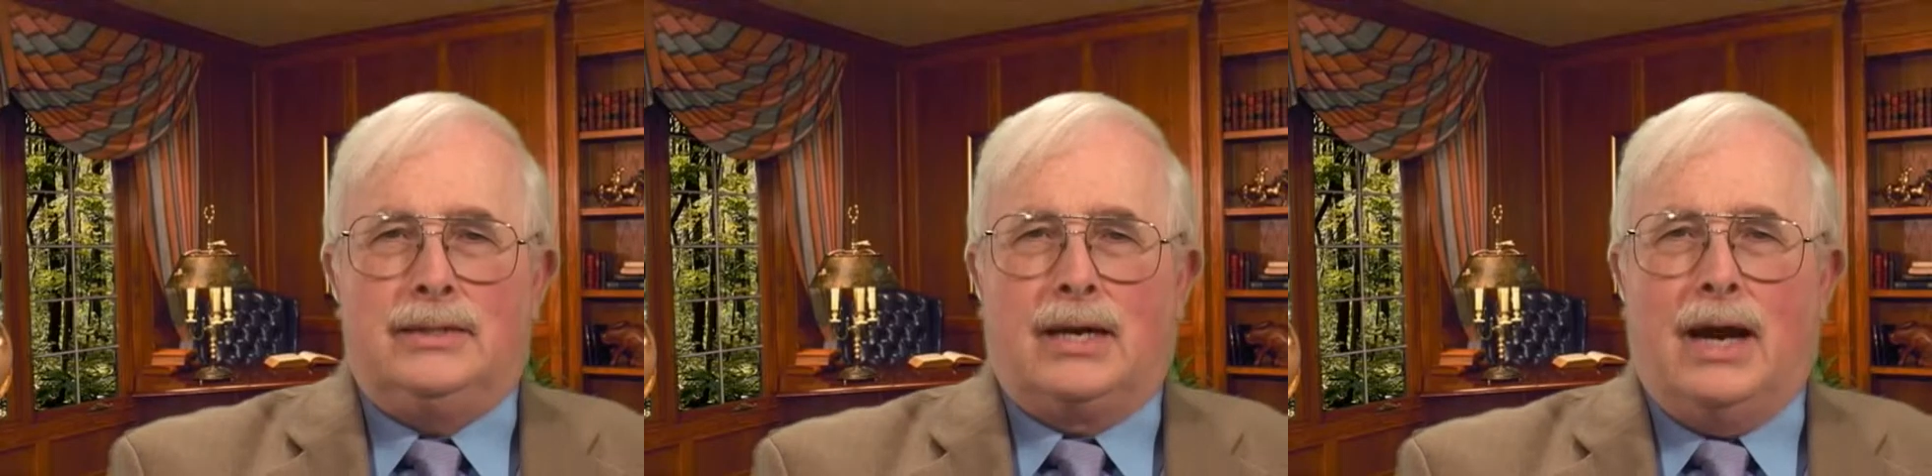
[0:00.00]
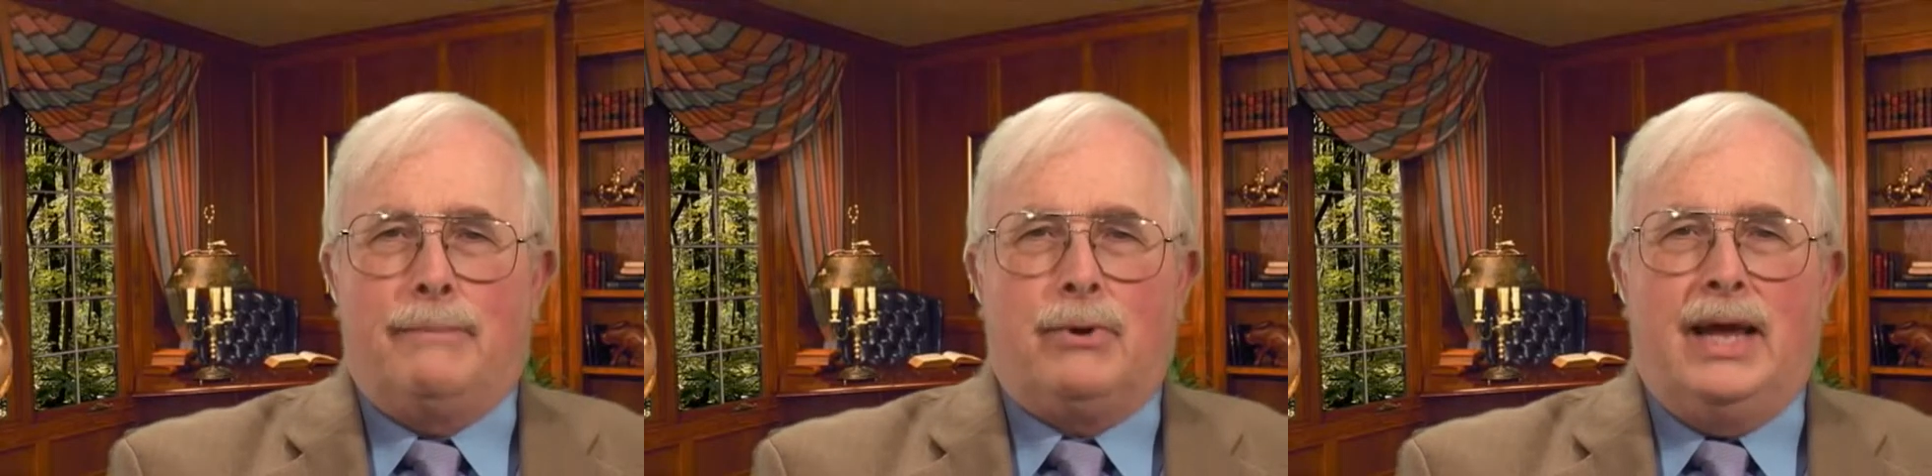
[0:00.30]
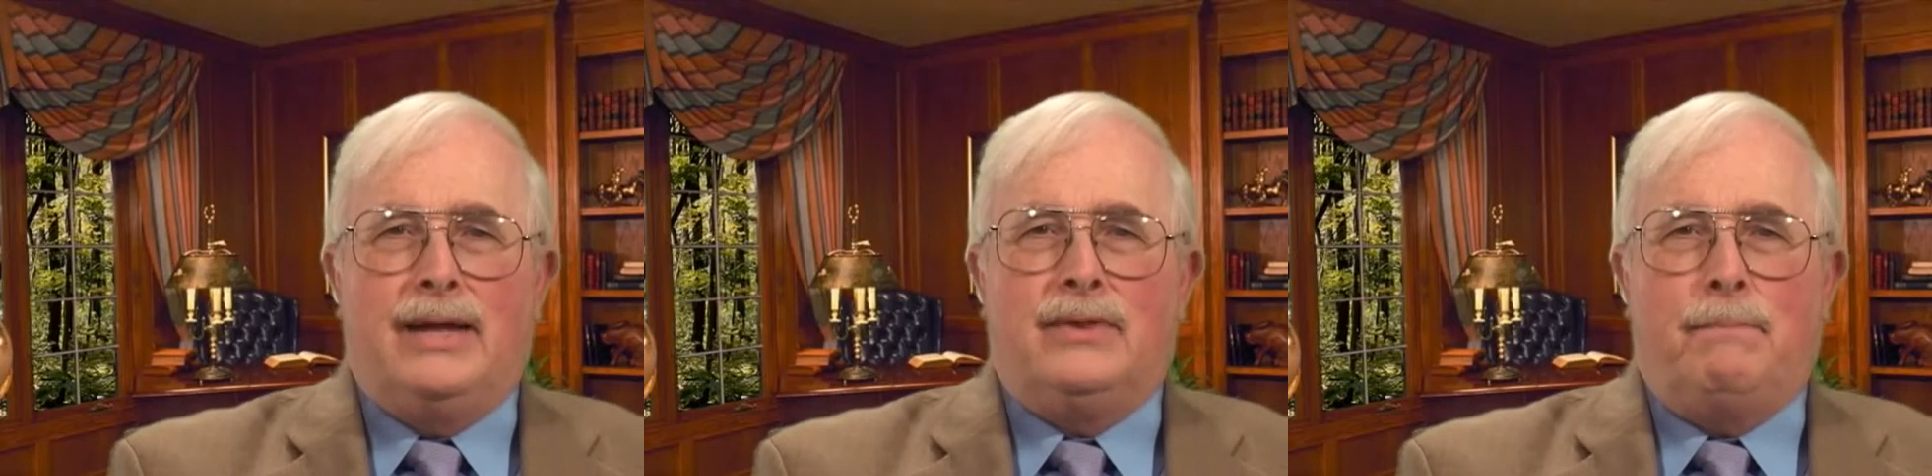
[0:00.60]
To
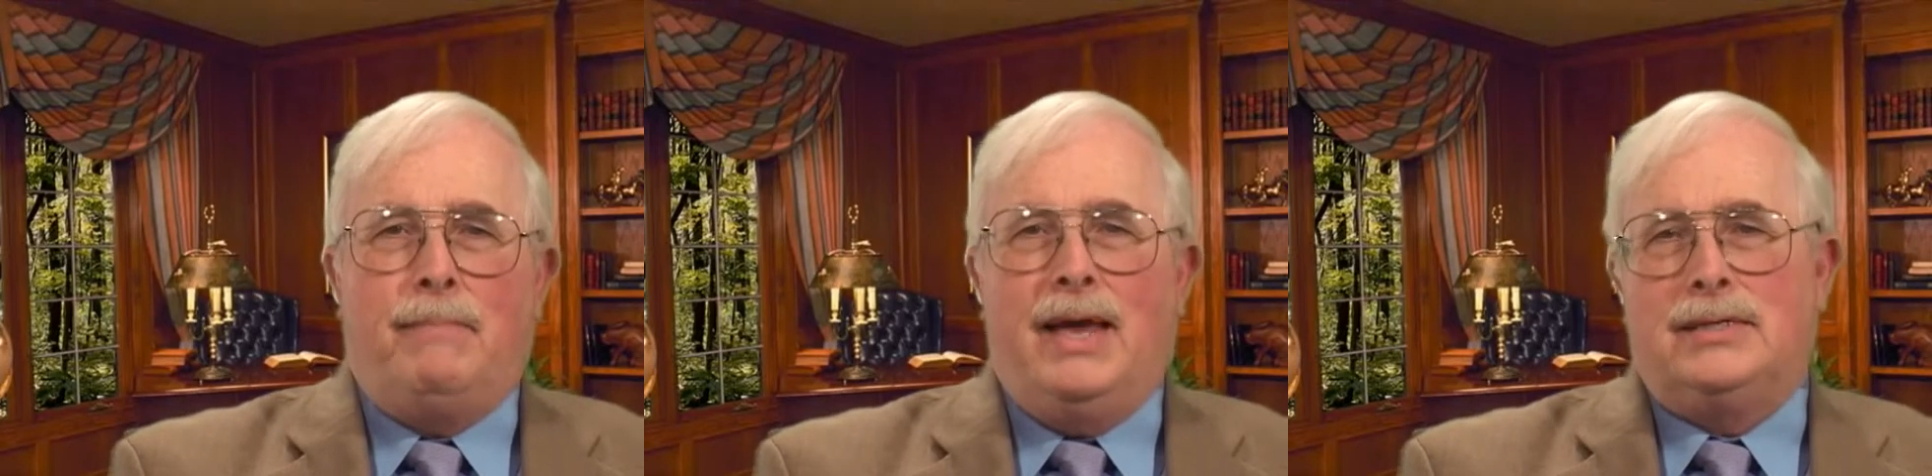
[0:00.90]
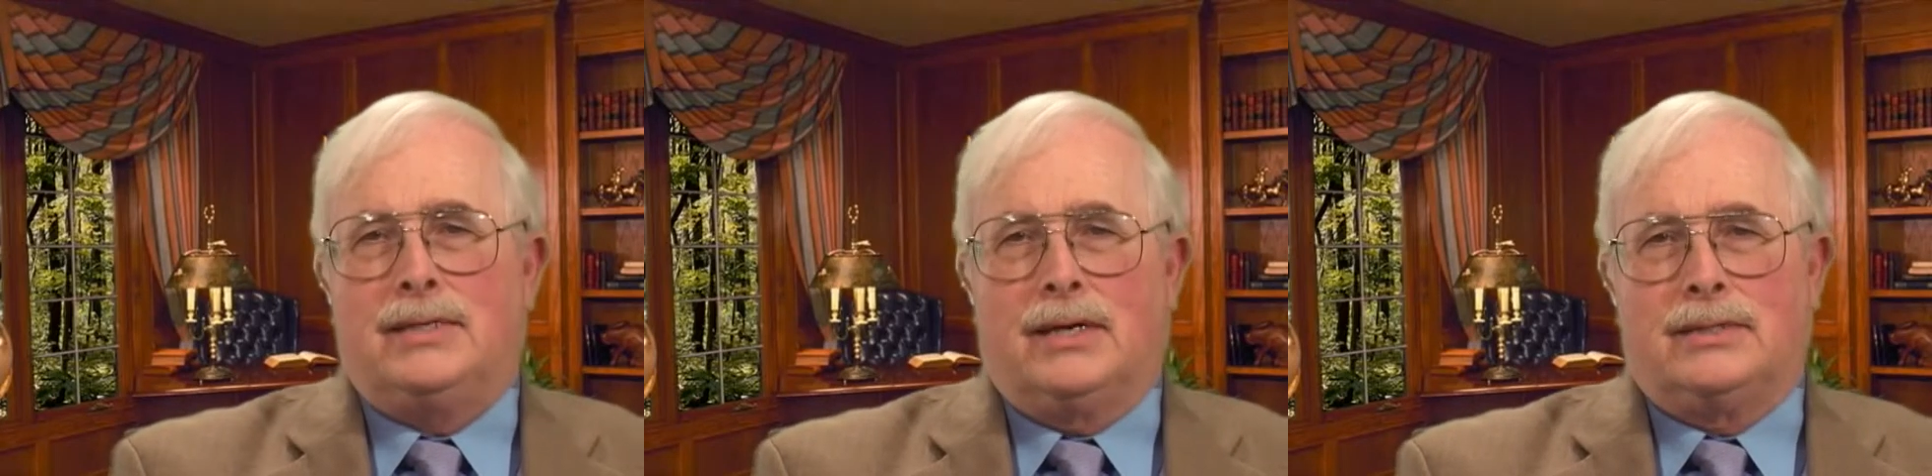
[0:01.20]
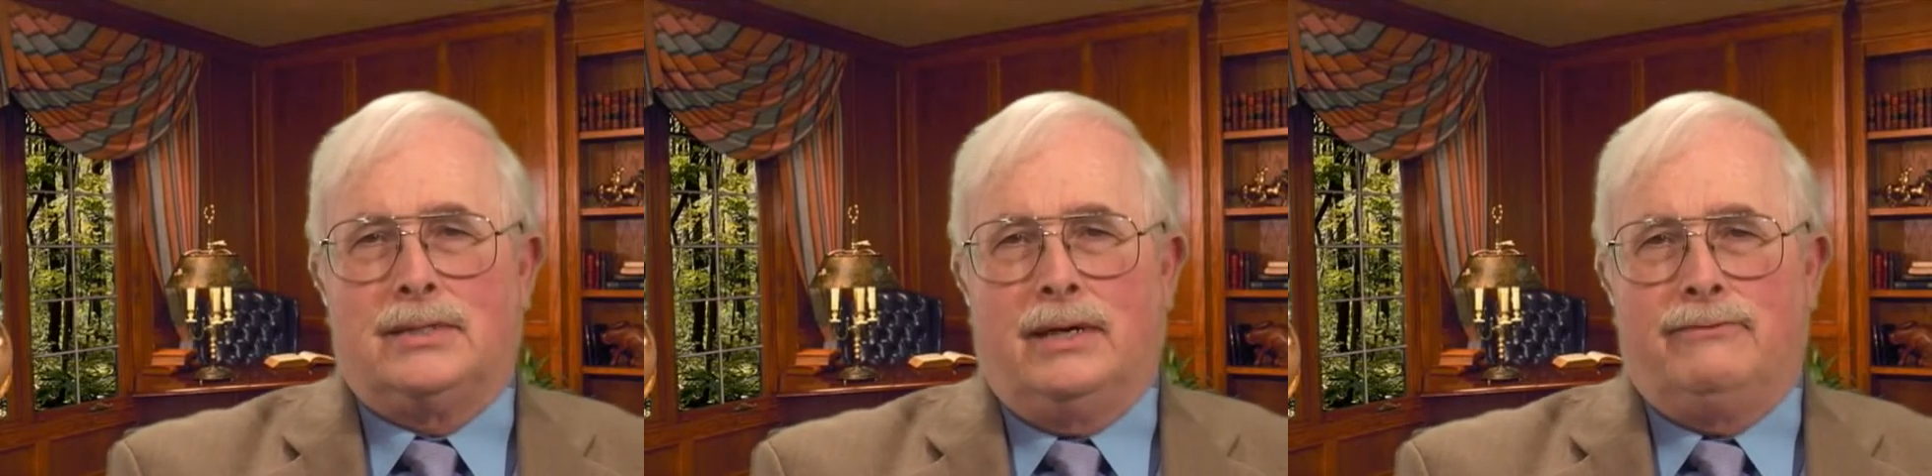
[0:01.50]
comprehend the
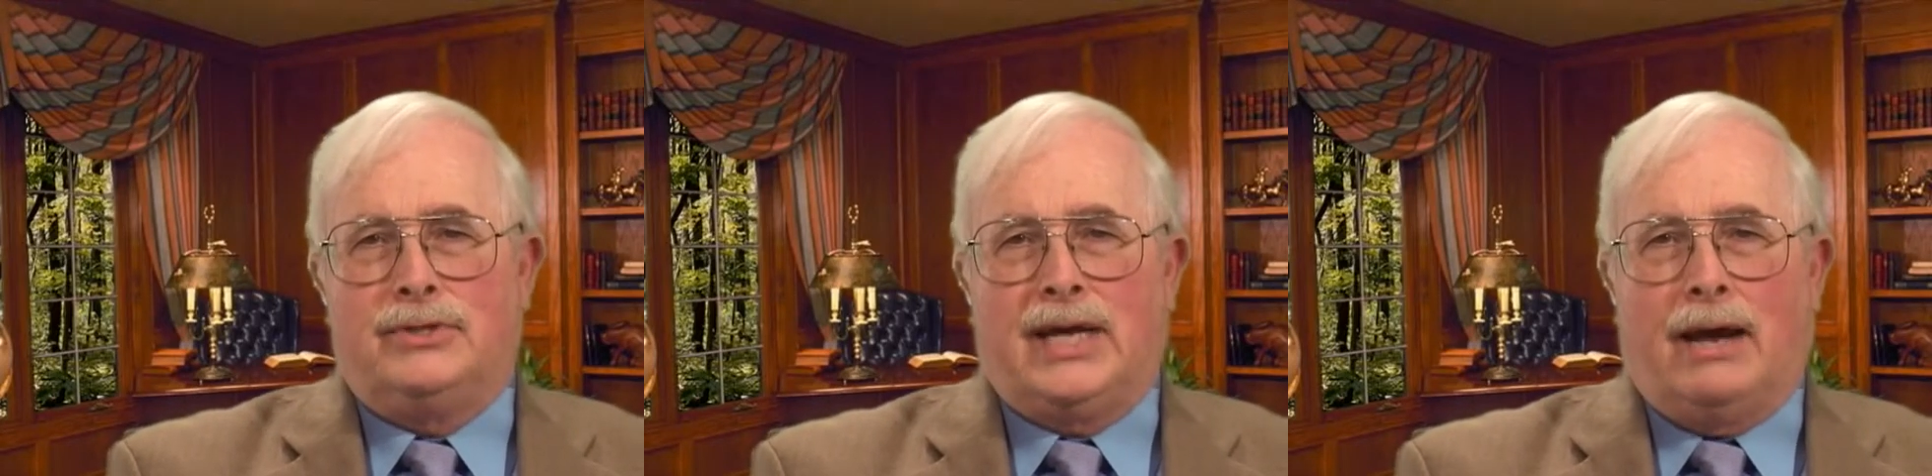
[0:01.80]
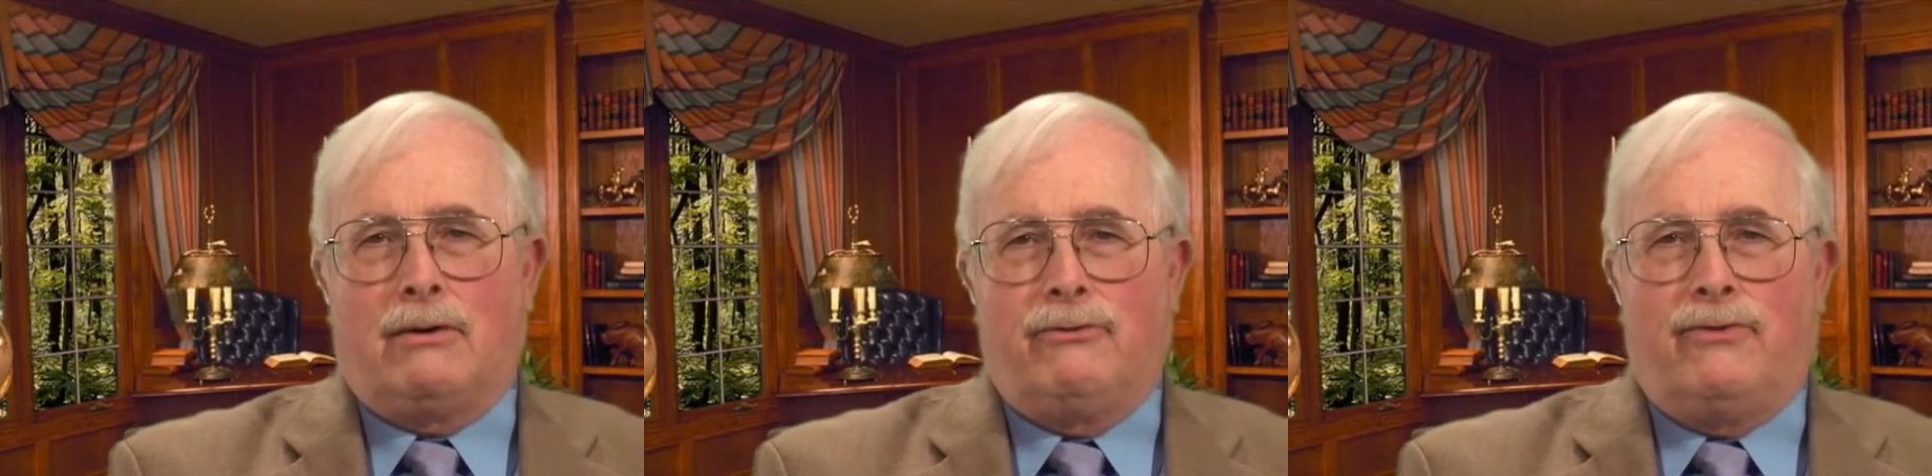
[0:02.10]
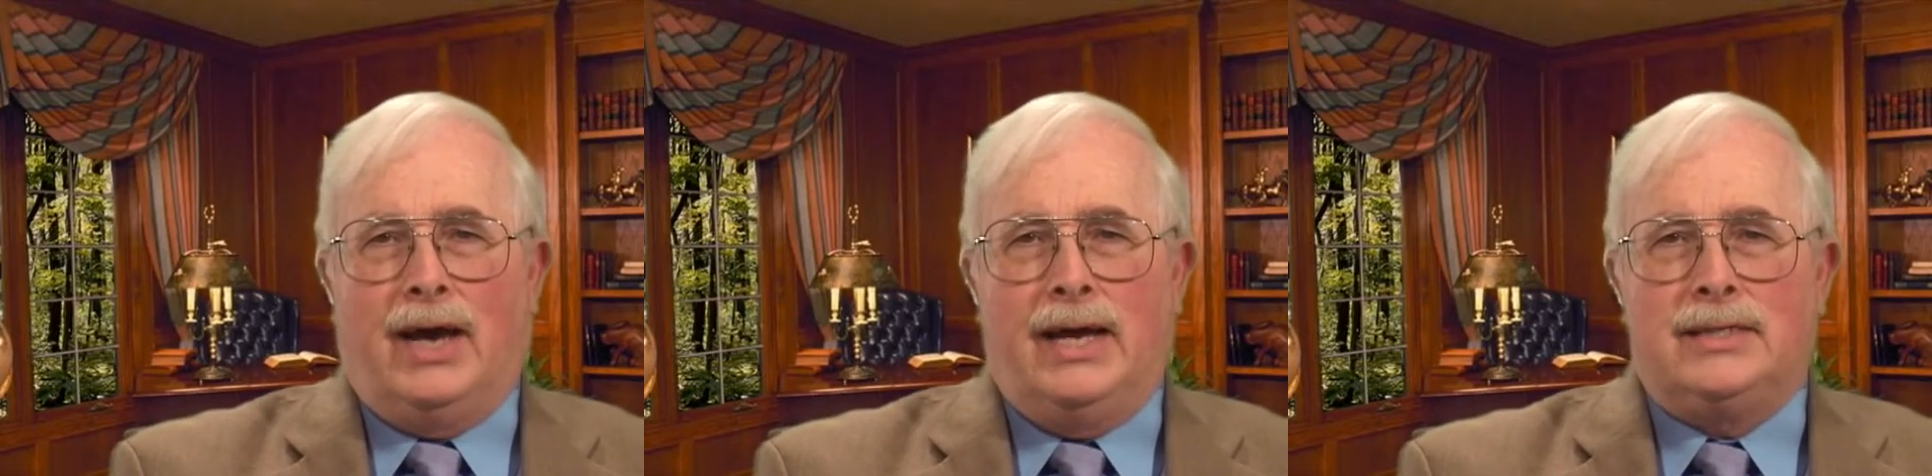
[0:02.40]
basics of
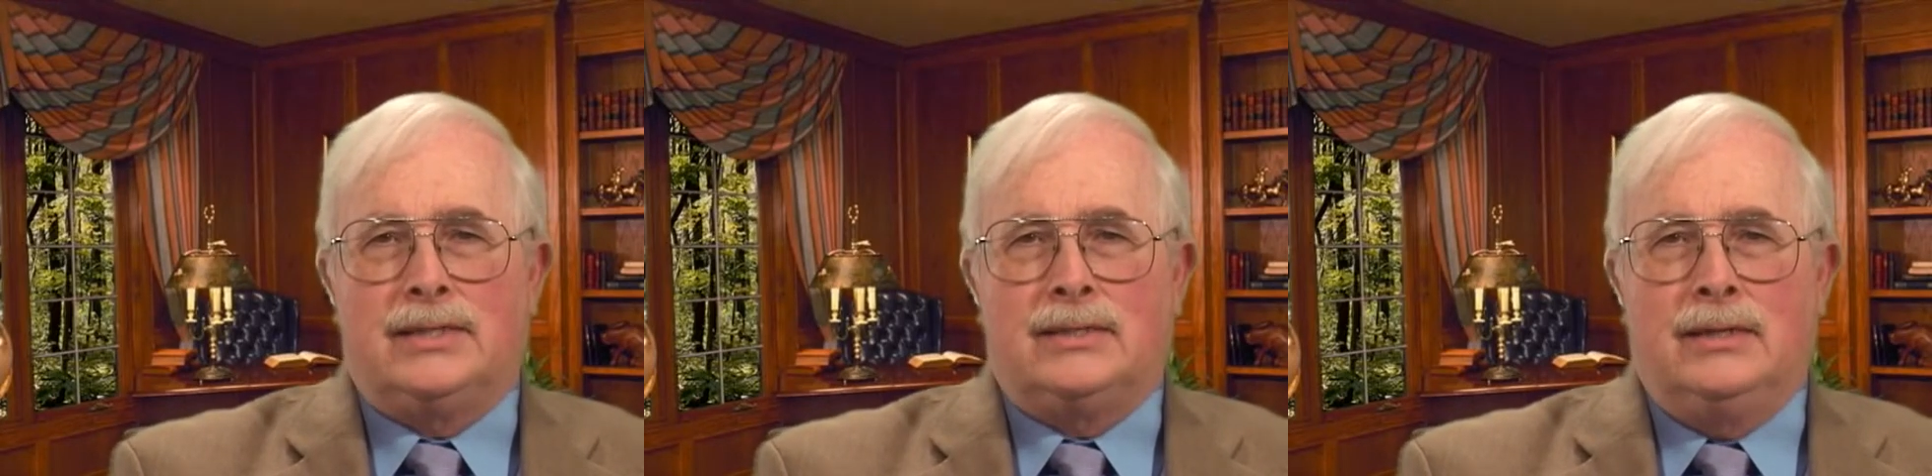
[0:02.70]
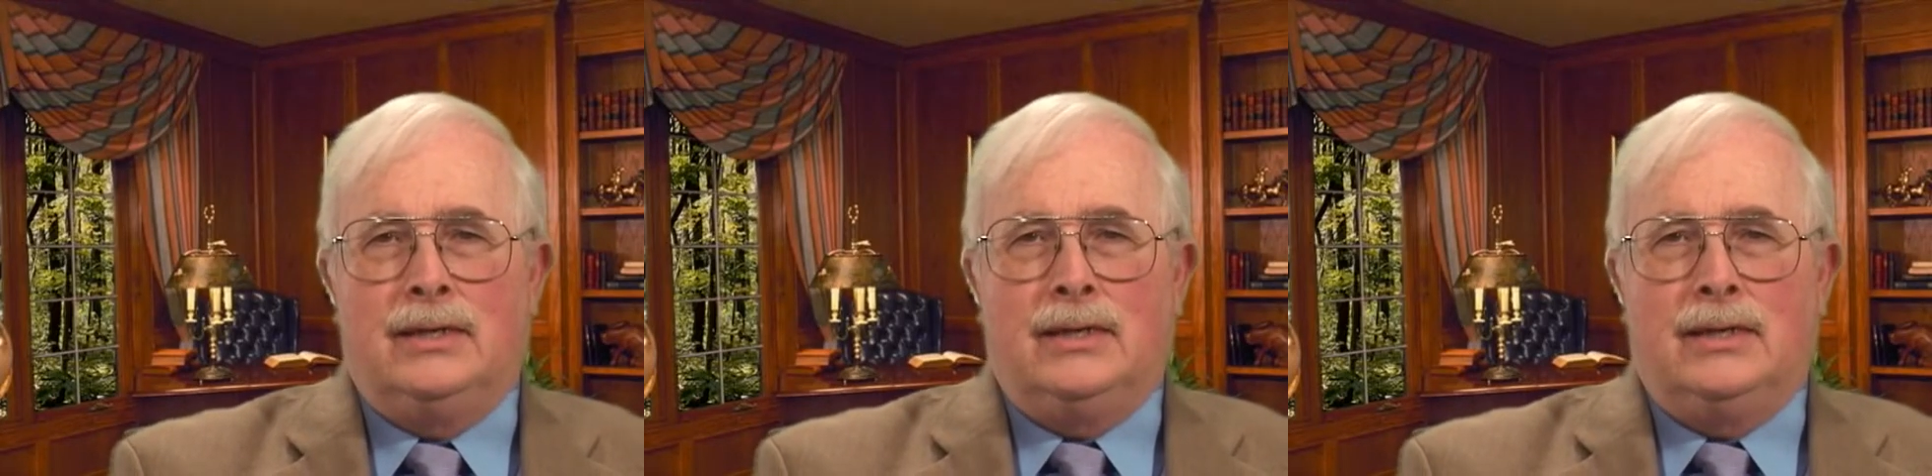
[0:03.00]
sacrifice,